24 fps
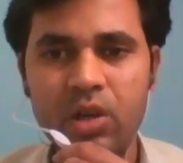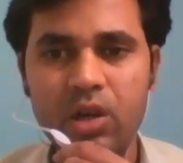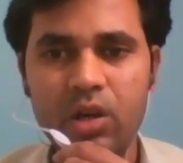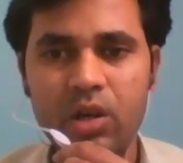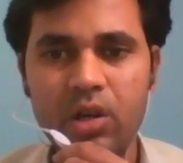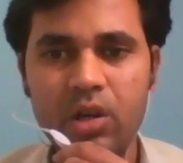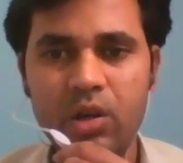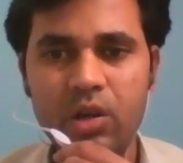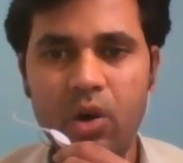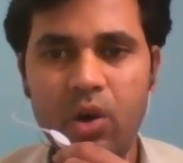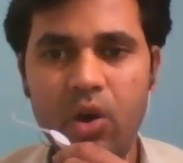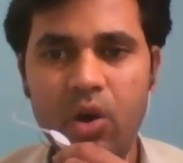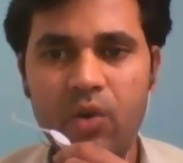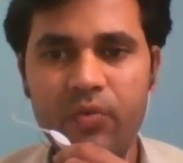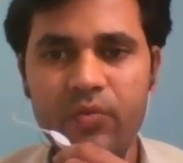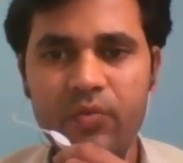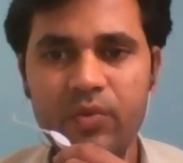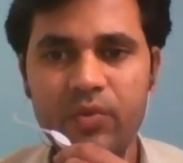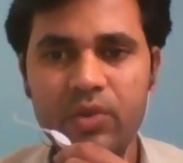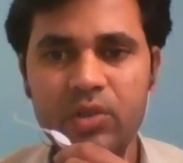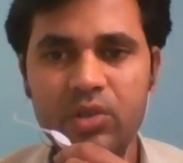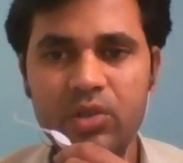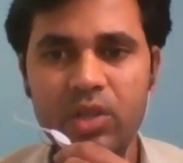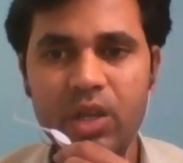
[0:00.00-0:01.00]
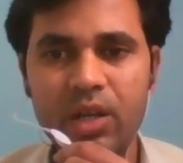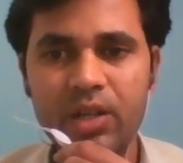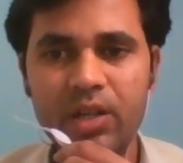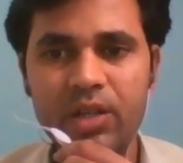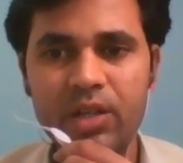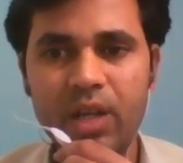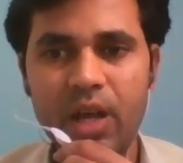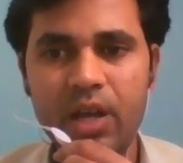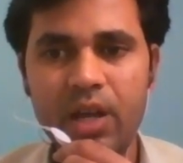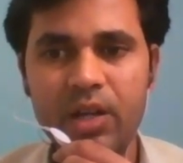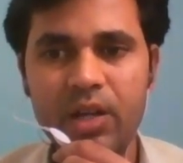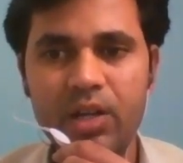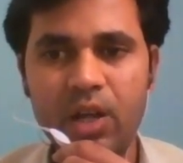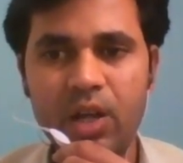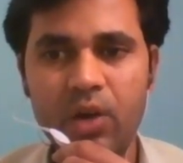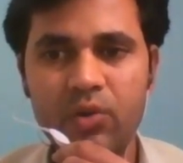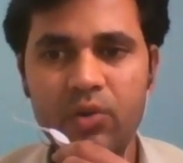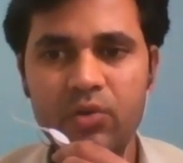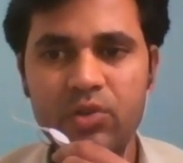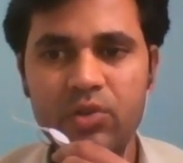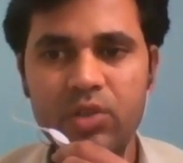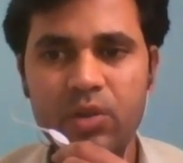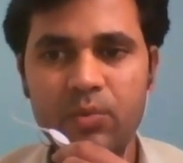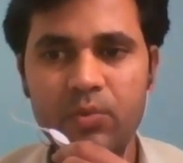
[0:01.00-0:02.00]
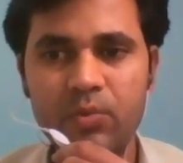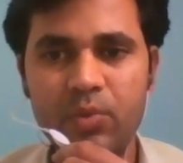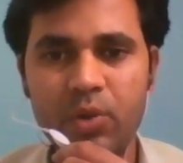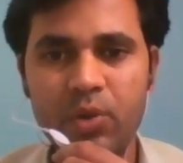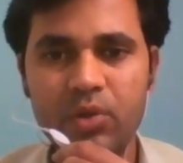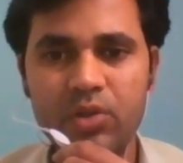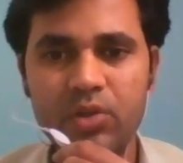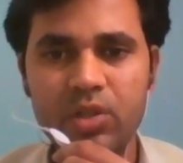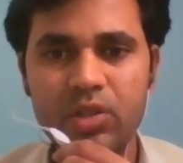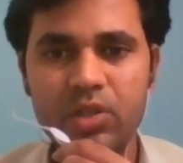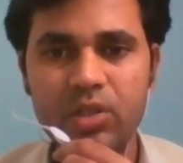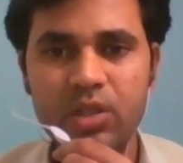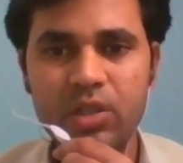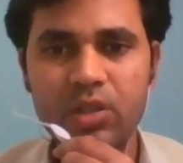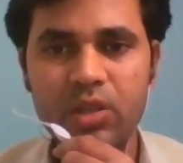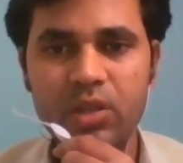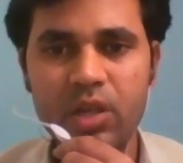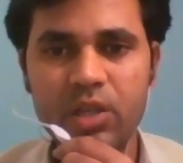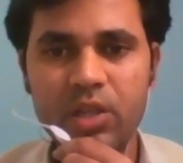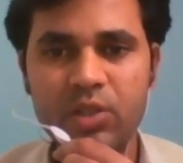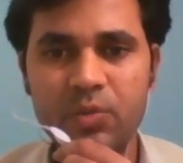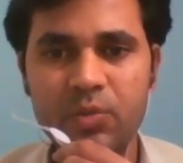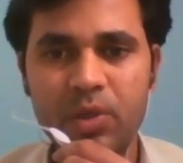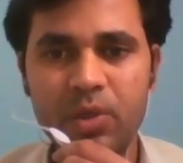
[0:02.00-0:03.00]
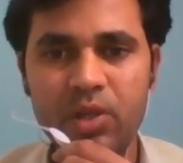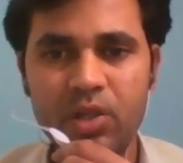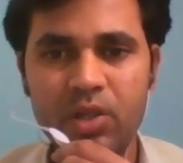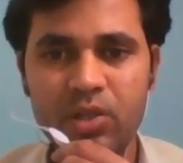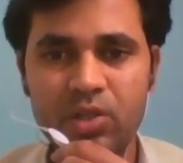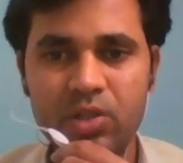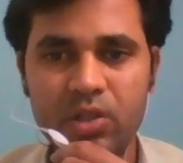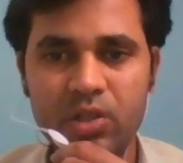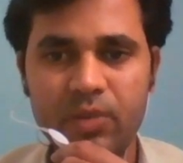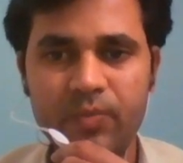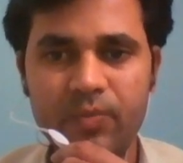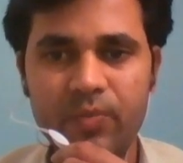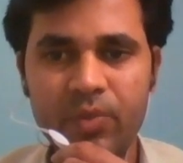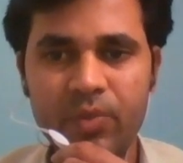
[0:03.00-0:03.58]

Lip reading: of the entire downstream processing expenditure.